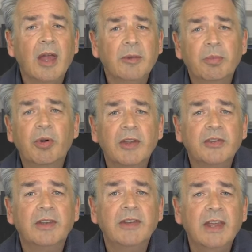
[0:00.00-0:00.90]

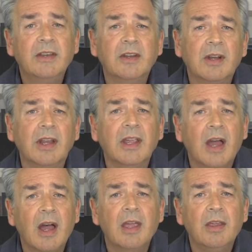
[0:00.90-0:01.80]
unprecedentedly
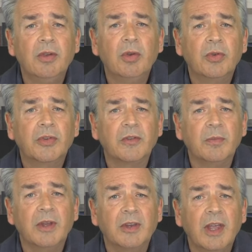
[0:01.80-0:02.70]
high use of
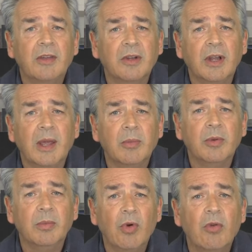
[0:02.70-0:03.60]
midazolam
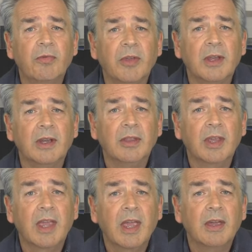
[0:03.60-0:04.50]
and morphine in
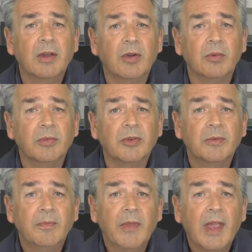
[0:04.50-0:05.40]
the care
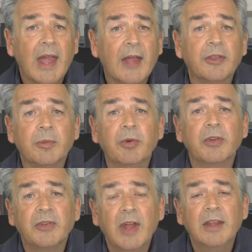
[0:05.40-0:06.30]
homes at the
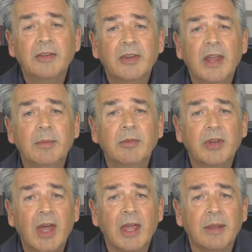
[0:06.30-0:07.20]
precise same
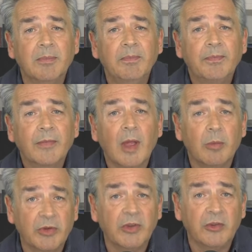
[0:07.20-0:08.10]
time,
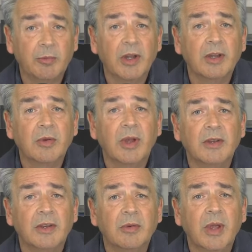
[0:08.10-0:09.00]
which is spring
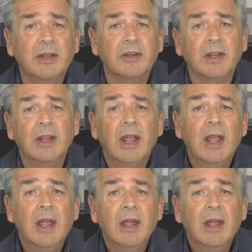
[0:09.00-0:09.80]
2020,